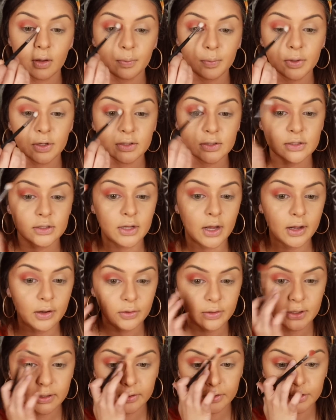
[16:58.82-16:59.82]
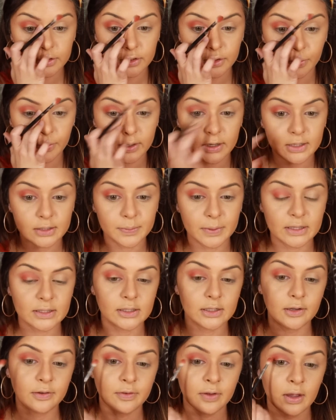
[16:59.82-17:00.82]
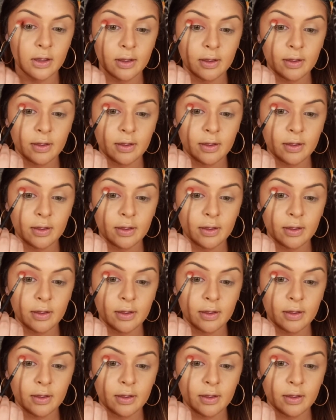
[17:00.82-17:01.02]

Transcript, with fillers: Plus, not only they're so inexpensive,